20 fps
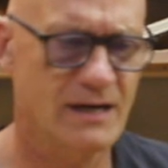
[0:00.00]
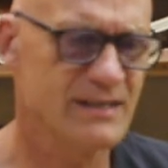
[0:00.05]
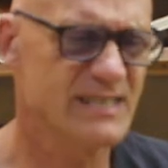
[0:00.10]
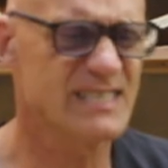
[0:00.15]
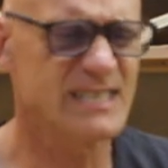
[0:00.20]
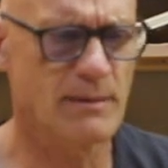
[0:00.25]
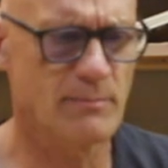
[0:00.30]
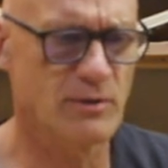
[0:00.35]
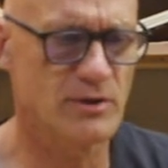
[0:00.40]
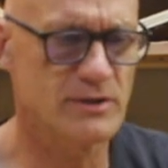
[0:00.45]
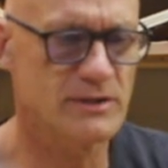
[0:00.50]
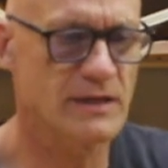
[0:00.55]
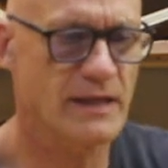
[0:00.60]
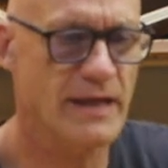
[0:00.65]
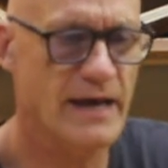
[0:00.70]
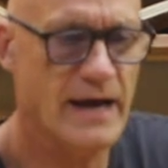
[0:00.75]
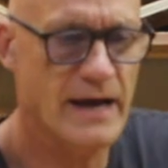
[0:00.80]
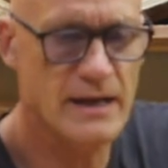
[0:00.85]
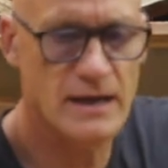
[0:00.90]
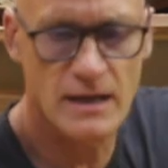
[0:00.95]
similar to
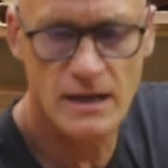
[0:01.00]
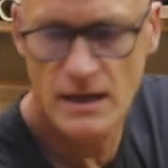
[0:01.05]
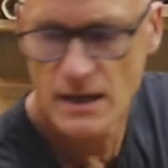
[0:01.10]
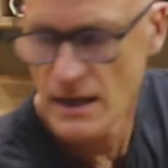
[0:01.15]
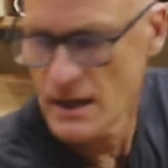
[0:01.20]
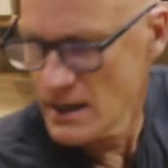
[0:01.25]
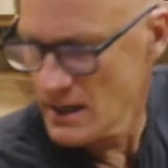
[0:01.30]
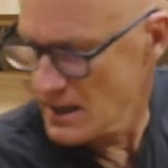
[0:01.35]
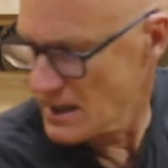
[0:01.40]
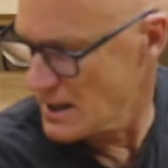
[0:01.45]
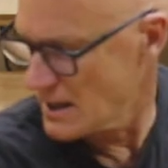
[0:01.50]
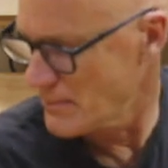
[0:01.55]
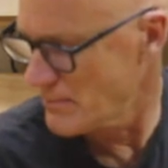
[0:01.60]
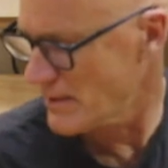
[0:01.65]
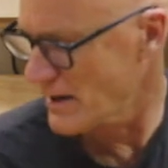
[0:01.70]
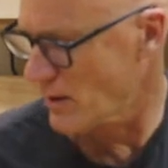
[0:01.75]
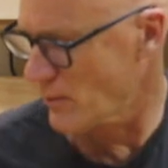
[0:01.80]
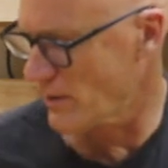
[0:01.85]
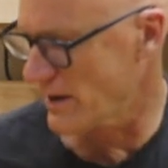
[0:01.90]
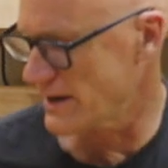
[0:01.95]
that,
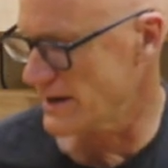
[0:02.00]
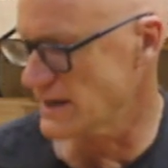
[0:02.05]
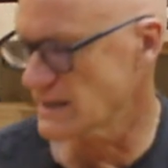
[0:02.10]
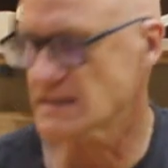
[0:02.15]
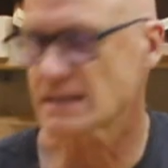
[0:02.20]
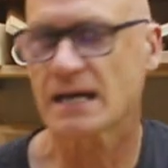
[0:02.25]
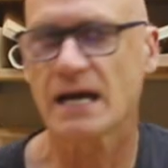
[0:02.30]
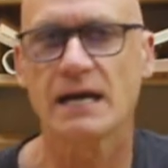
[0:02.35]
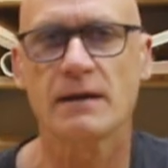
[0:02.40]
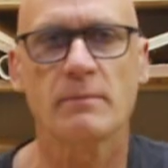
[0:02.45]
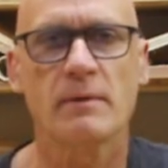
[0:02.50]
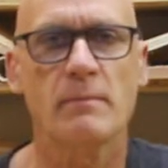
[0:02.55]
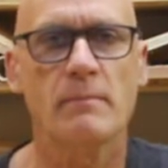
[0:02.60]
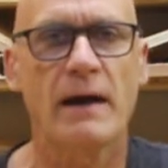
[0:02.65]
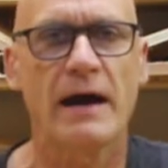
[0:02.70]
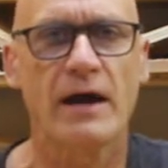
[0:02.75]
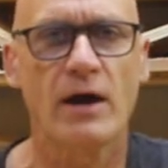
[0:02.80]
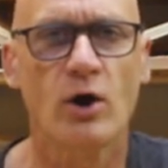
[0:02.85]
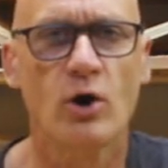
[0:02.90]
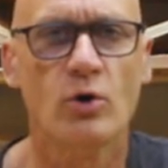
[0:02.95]
but I wanted it to kind of be
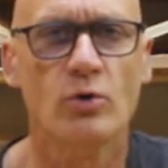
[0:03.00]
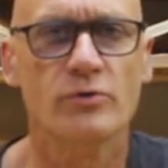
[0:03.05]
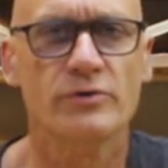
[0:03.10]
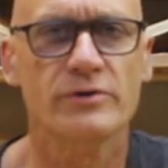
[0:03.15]
my own